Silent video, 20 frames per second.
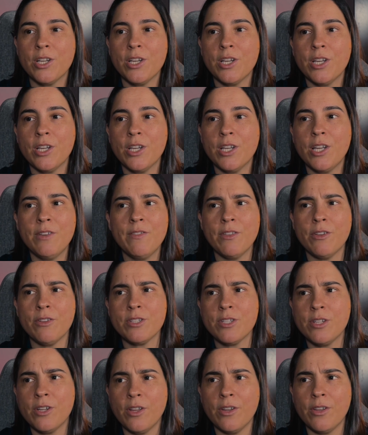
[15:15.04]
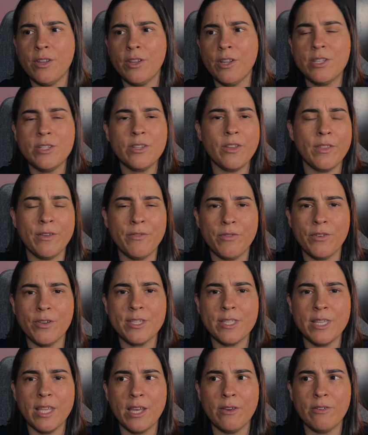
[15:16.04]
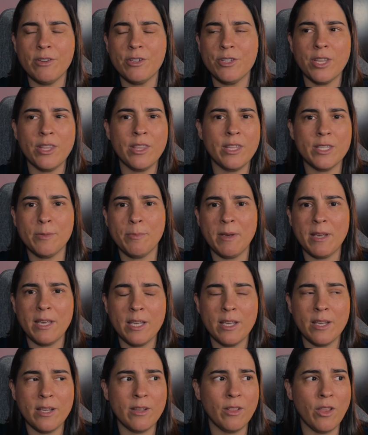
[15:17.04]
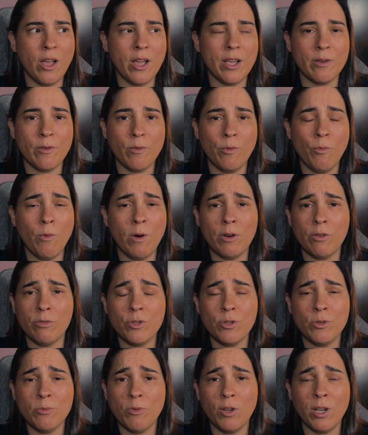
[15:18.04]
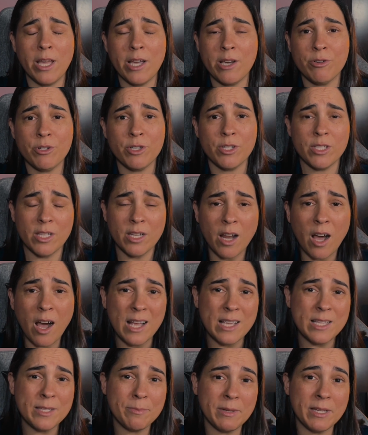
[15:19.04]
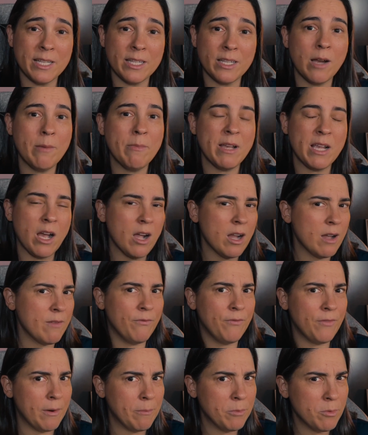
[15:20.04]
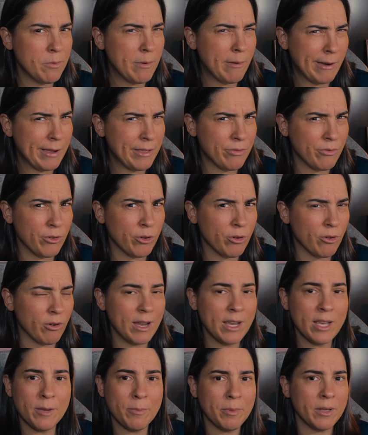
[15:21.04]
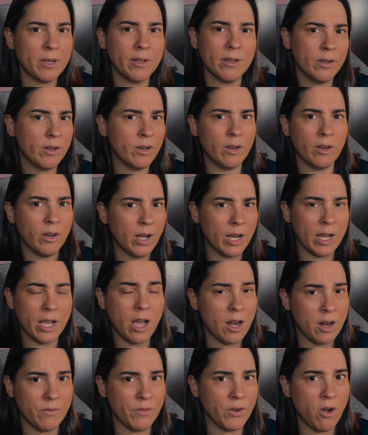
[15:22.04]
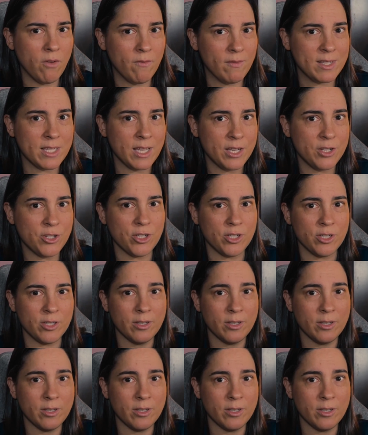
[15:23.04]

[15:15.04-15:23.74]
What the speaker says: even though it's not their first language, and they're speaking like one or two more languages than I speak. I mean, I can fumble my way through Greek, but I can't have a conversation.